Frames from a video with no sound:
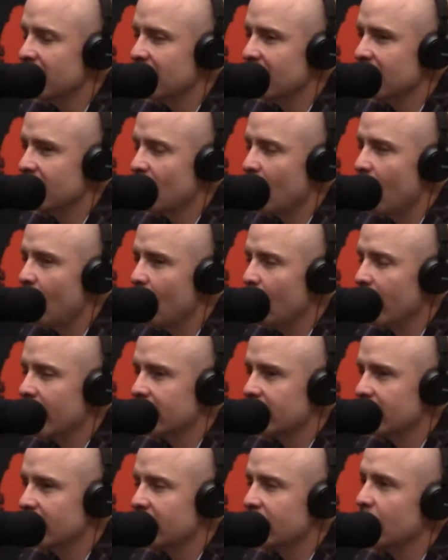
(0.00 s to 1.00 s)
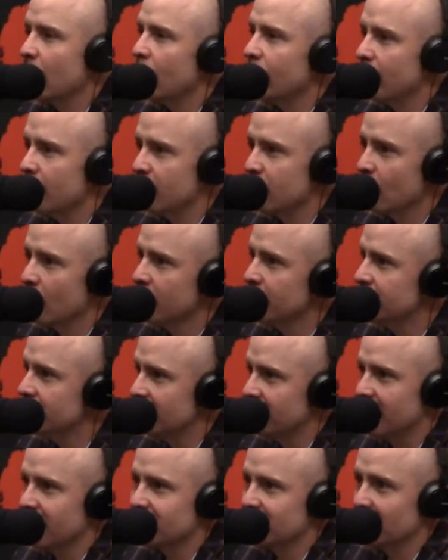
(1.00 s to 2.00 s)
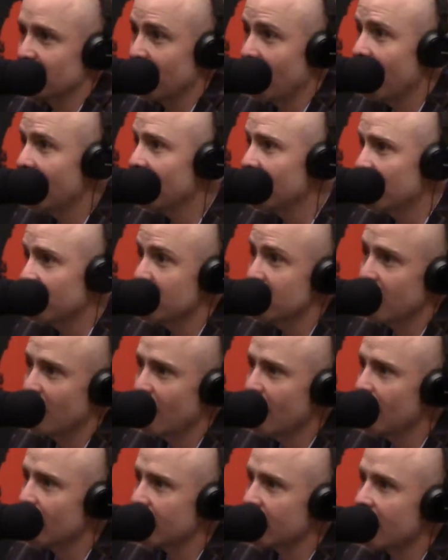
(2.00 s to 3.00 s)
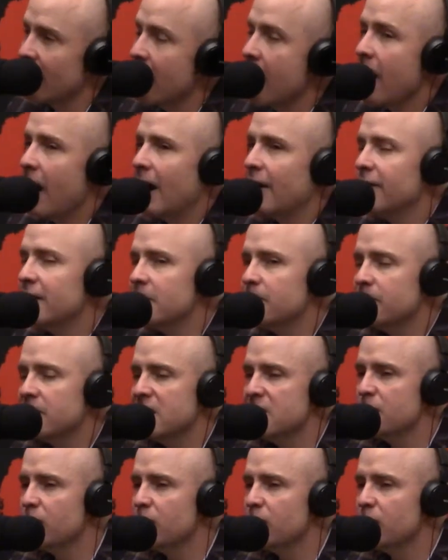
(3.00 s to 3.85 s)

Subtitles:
it's all like this self-absorption that's the problem. Who knows? I think